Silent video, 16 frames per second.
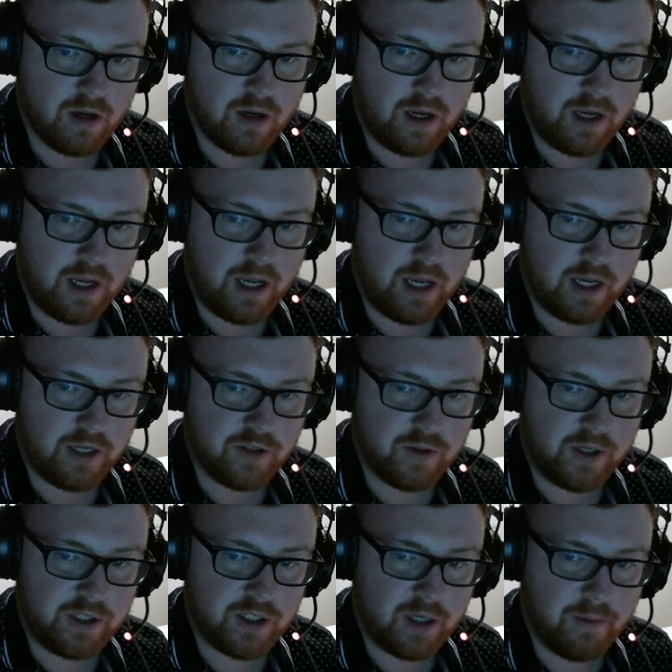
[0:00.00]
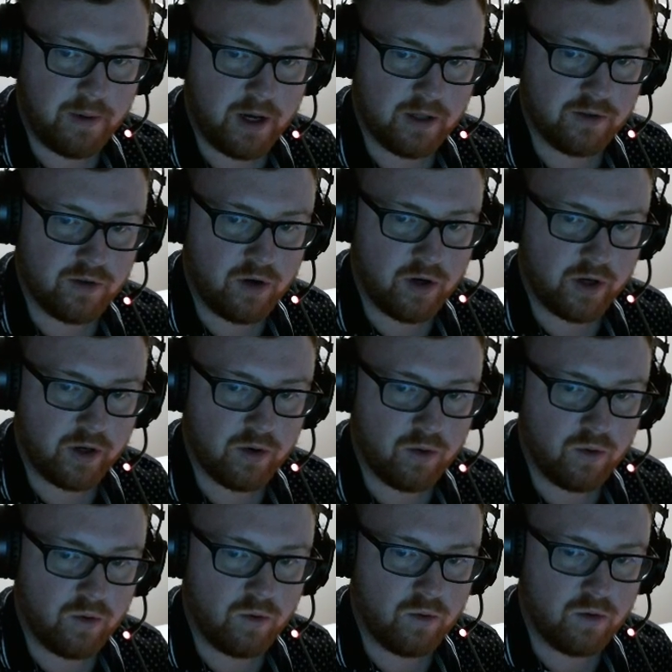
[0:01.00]
And so he c-bets, I
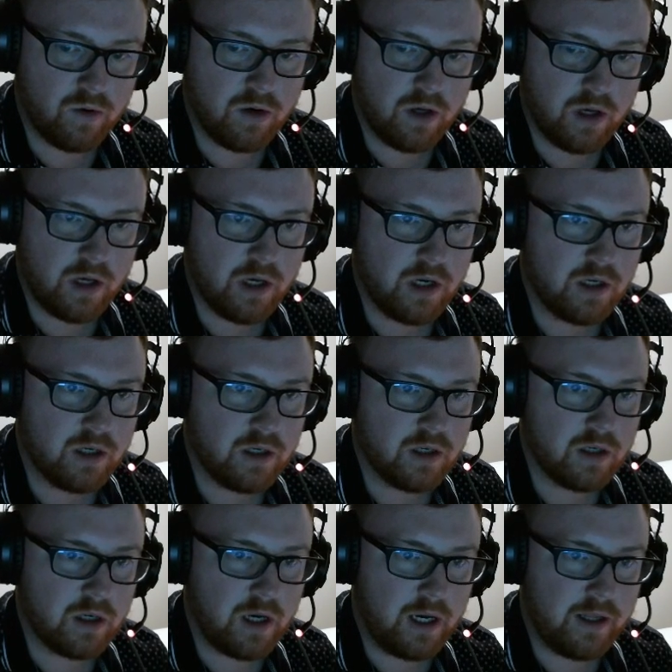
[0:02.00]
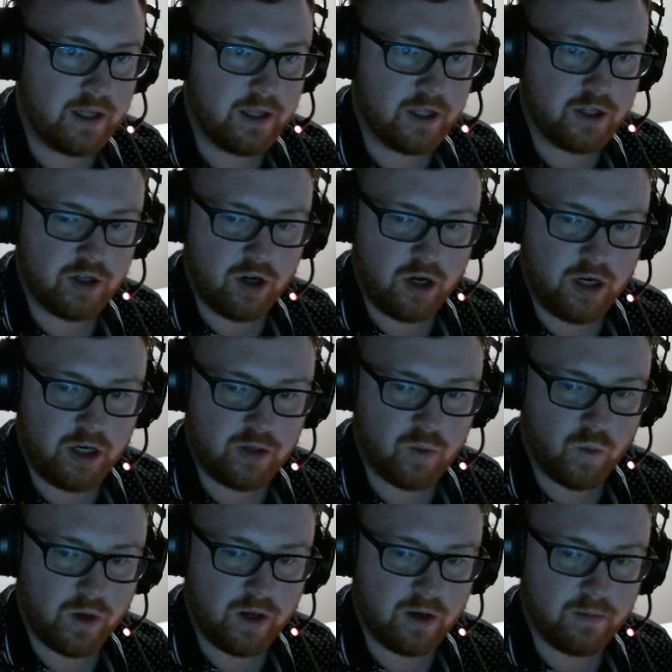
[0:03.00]
call, and then the turn is
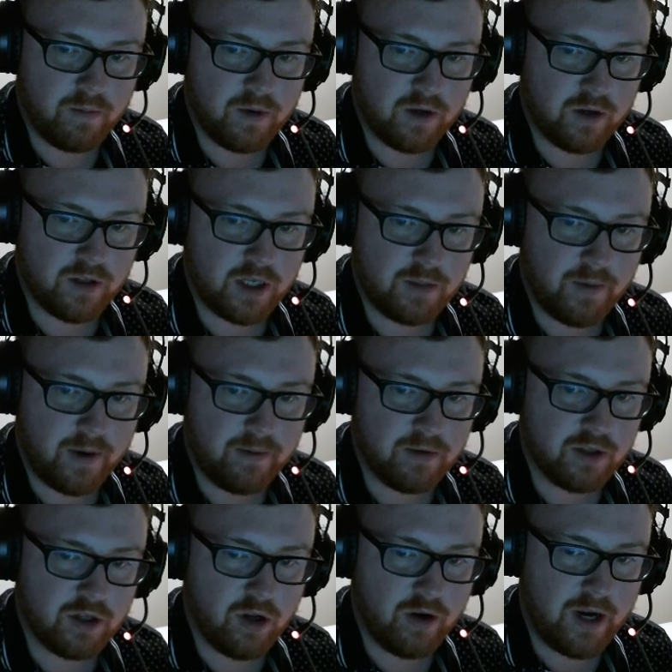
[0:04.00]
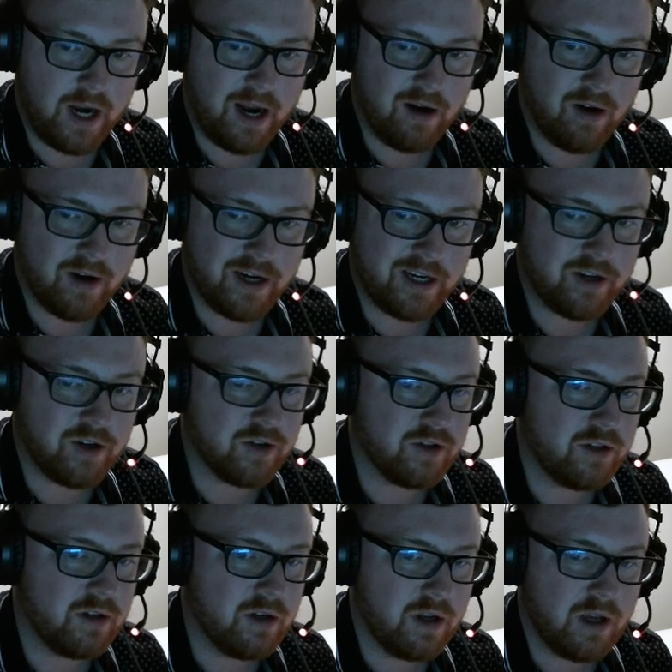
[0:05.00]
weird because I expect him to slow down a lot and he
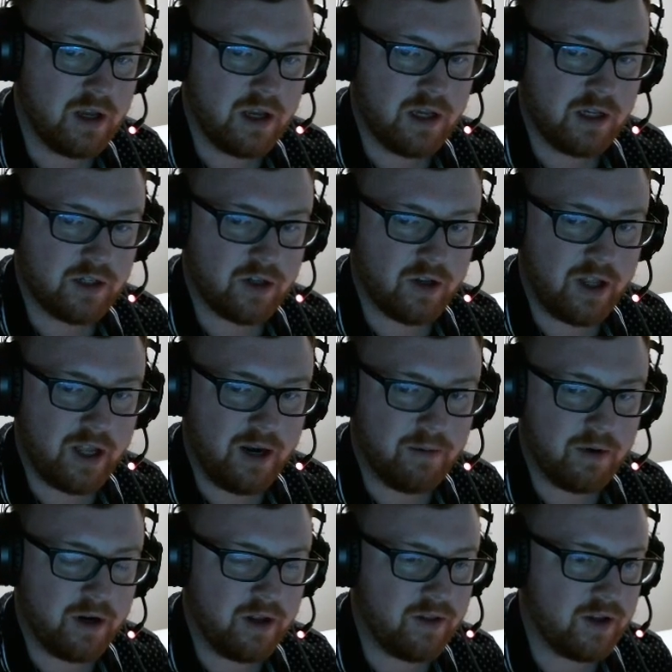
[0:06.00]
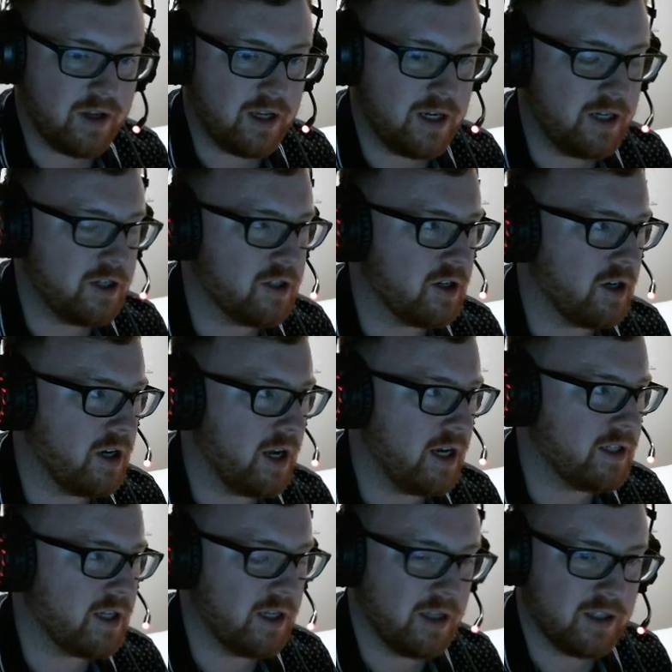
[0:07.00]
doesn't. So then I'm kind of thinking he's just got like ace
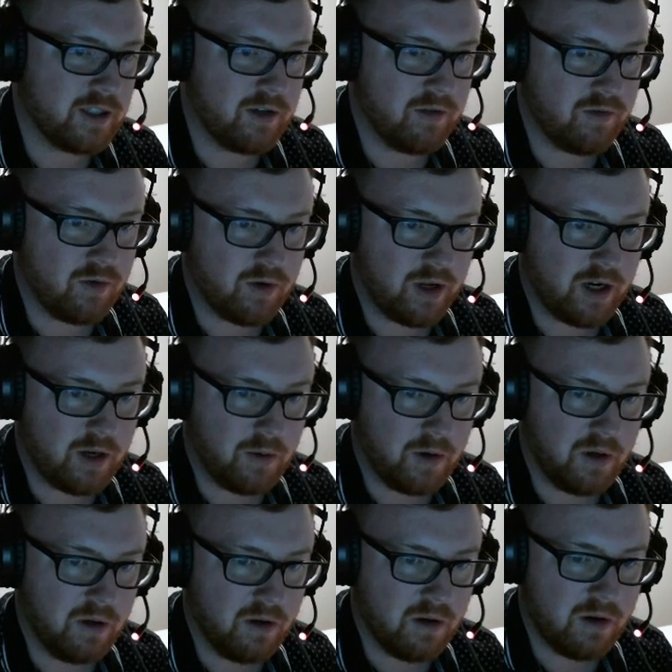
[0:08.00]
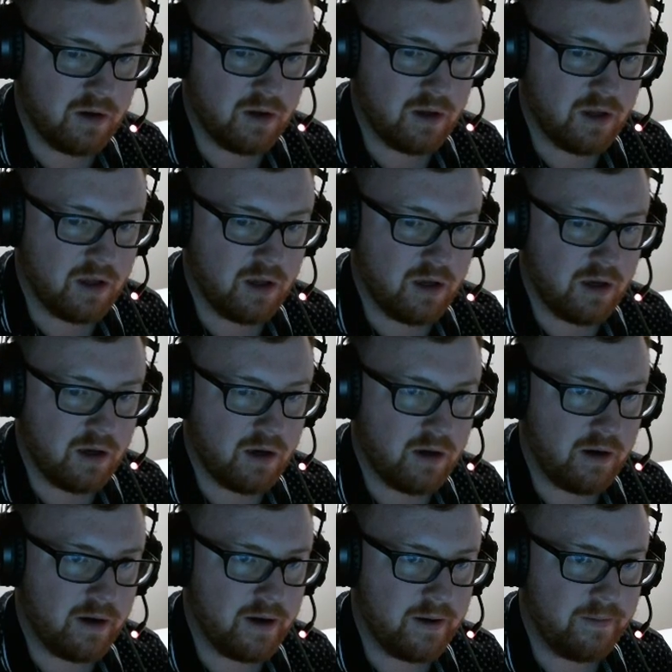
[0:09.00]
king that's never folding anyway.
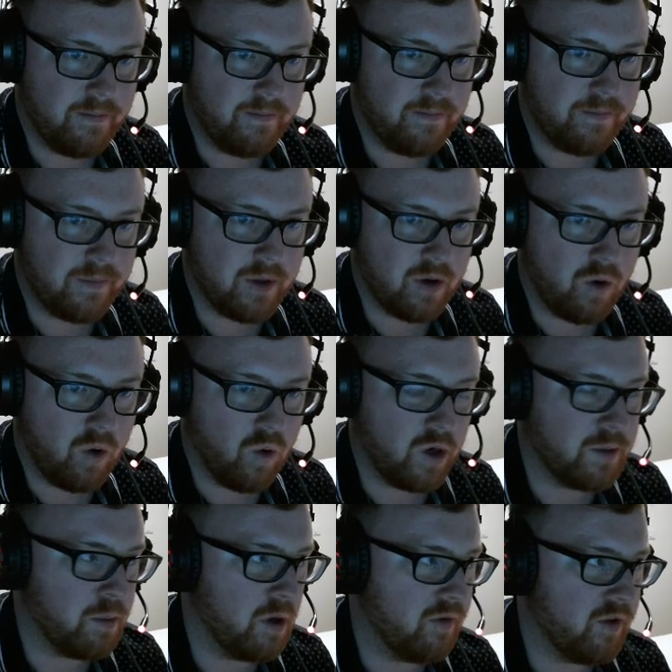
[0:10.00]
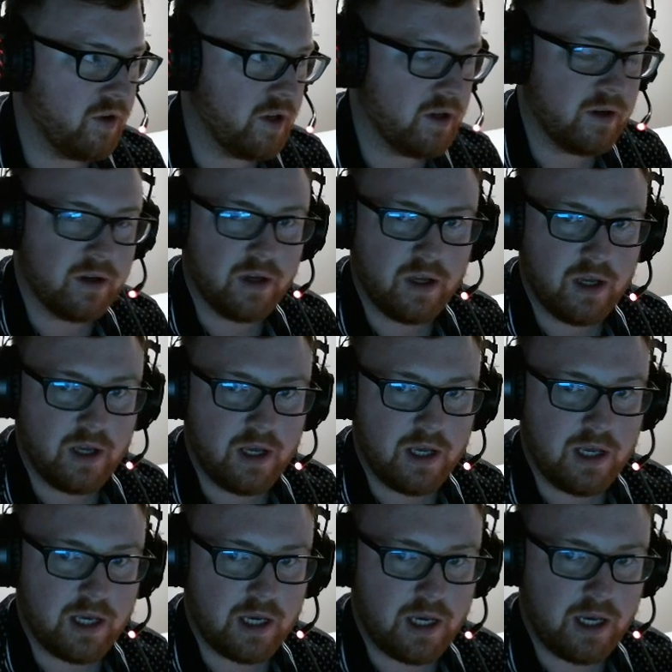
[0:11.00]
Always bluffing.
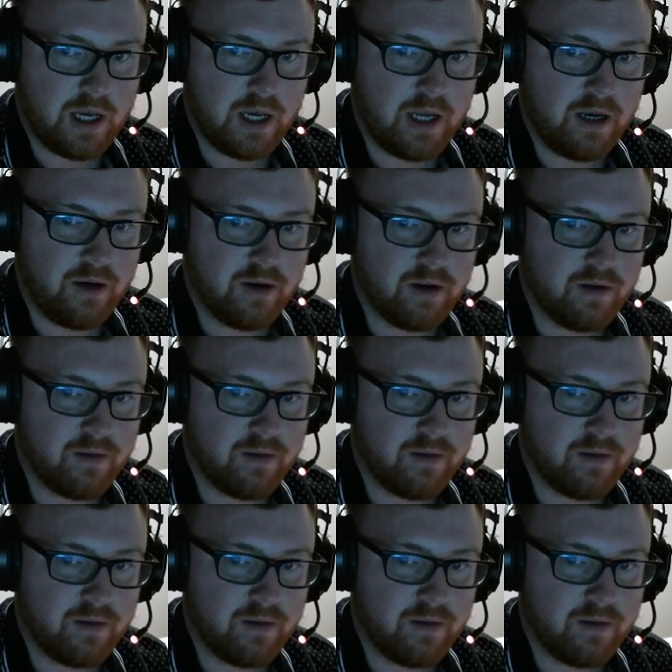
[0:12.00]
And